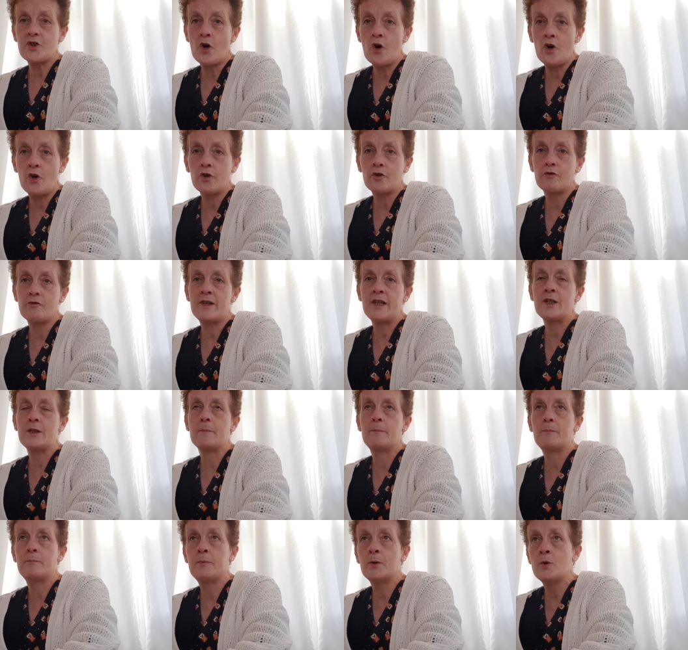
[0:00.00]
talk, read
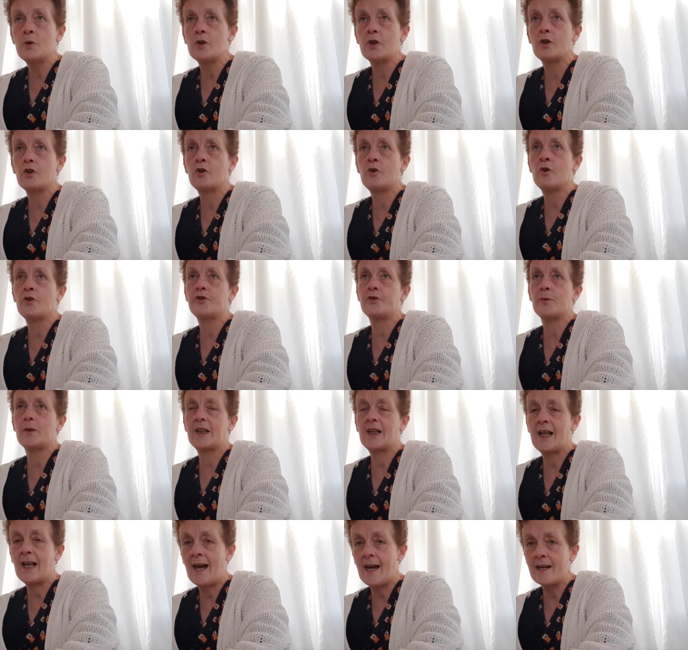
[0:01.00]
a book, go to a
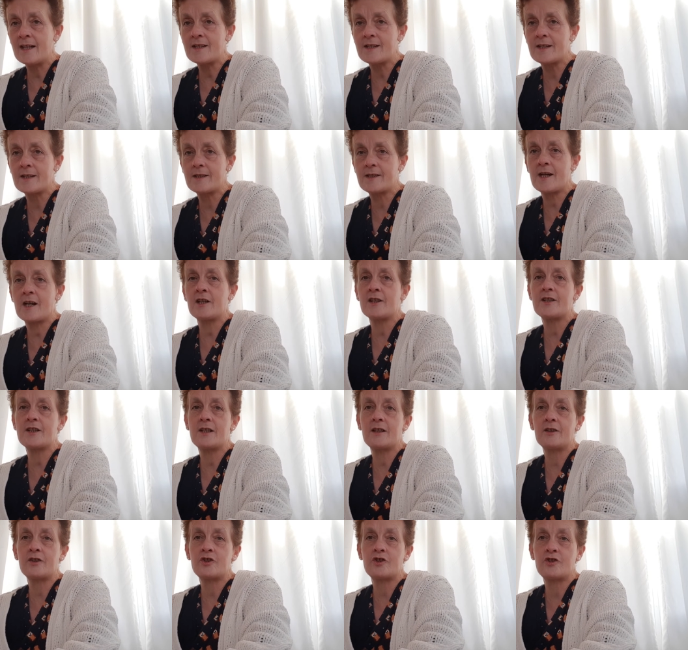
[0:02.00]
class, start
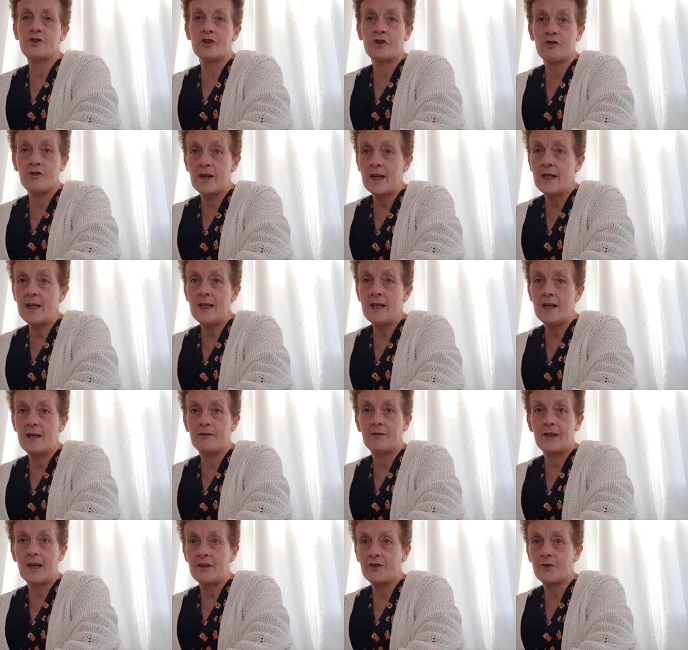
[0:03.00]
a degree
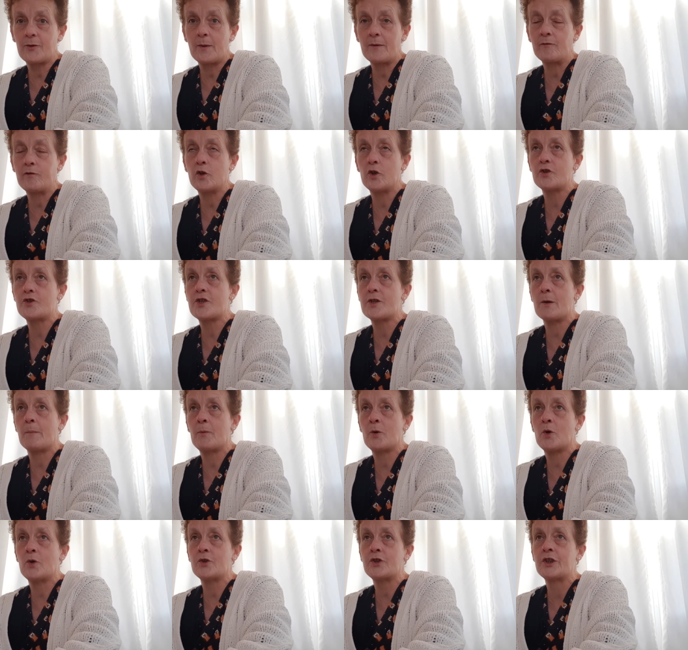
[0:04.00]
if that's what floats your
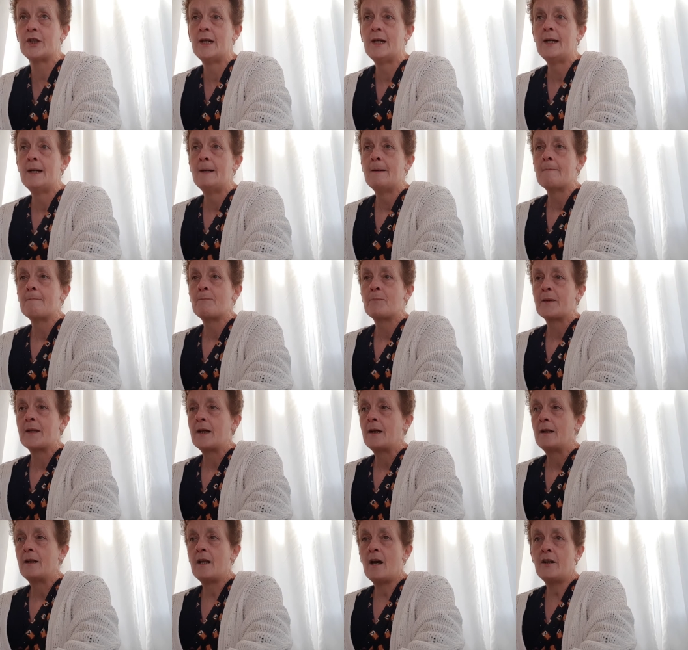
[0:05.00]
boat.
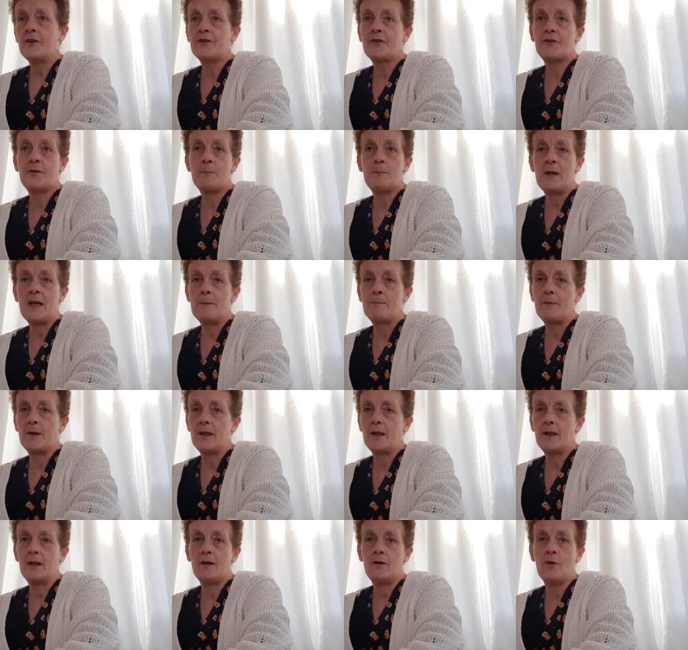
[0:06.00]
Lots of
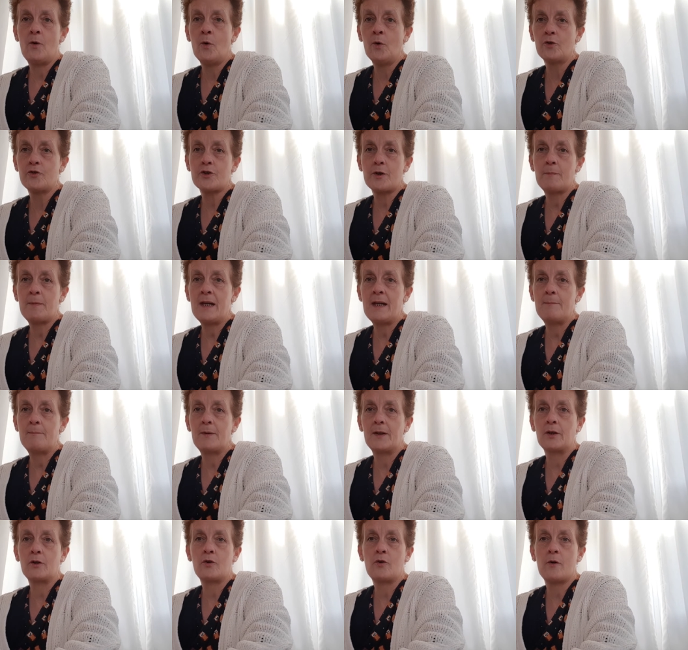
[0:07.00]
people, older
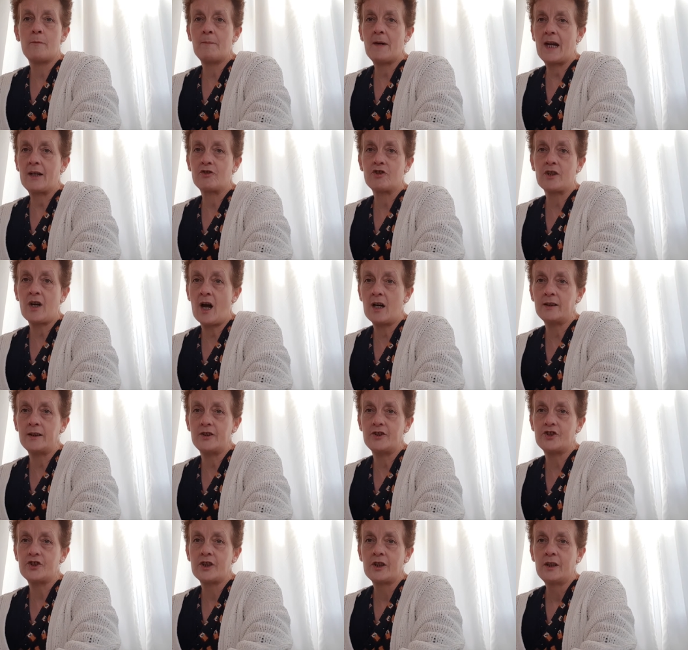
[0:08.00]
people, going back to
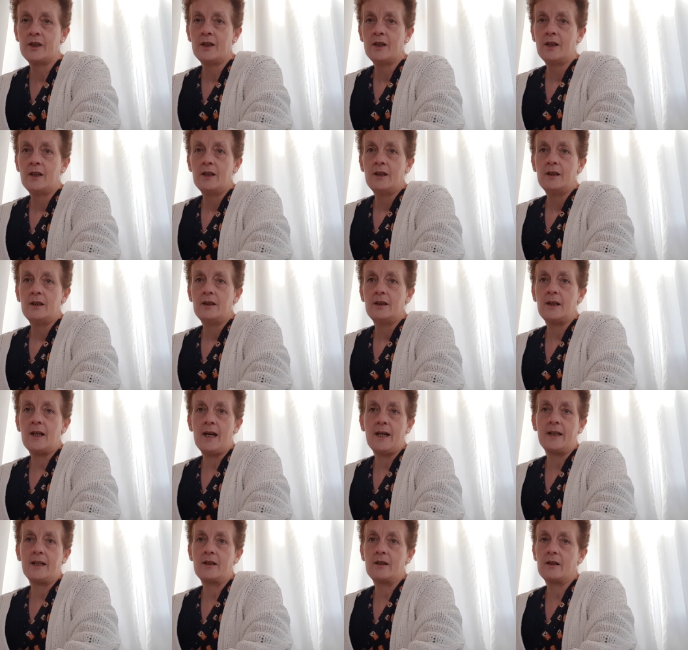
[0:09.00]
college,
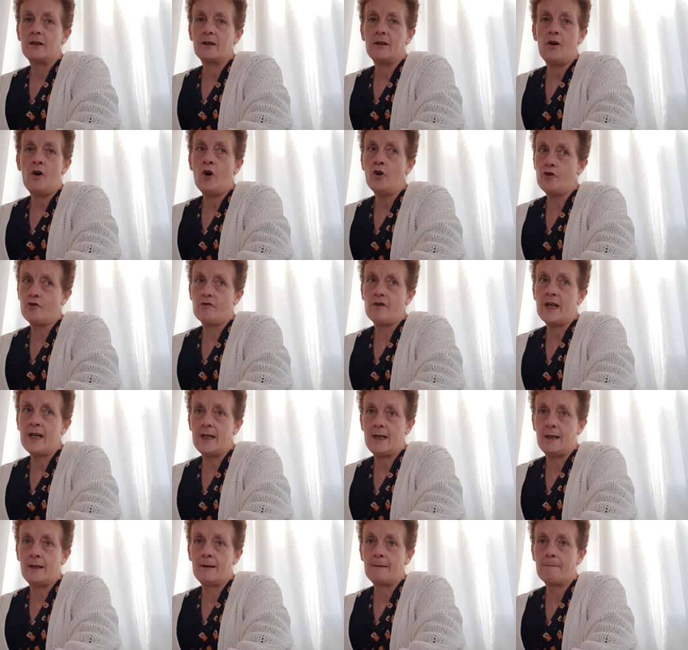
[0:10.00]
like
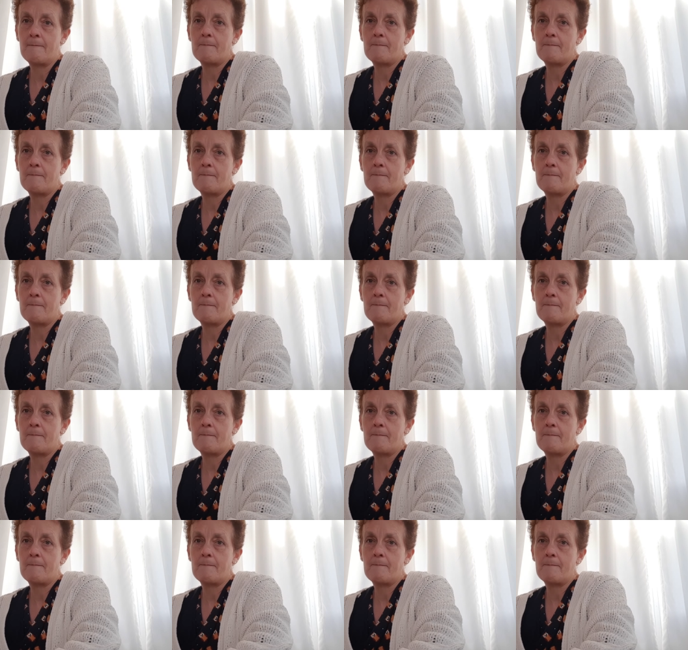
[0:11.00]
unreal.